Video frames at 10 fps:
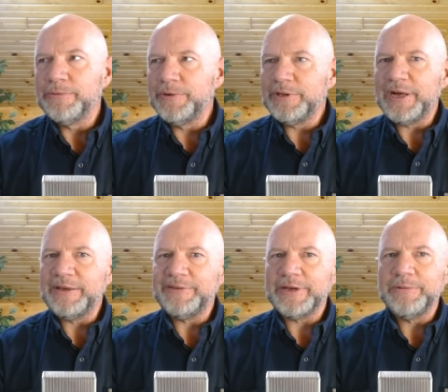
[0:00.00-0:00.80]

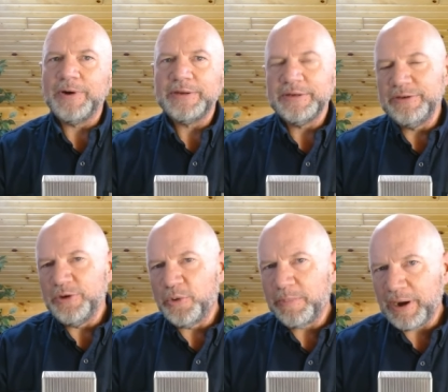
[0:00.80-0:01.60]
realizing I wanted
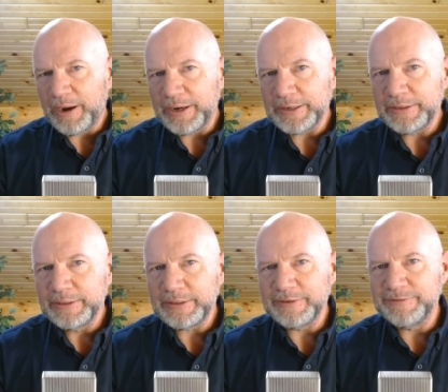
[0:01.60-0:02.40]
no part
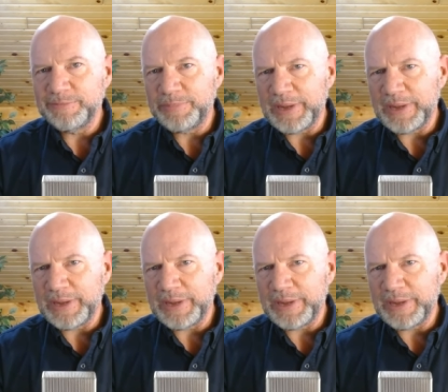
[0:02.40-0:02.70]
of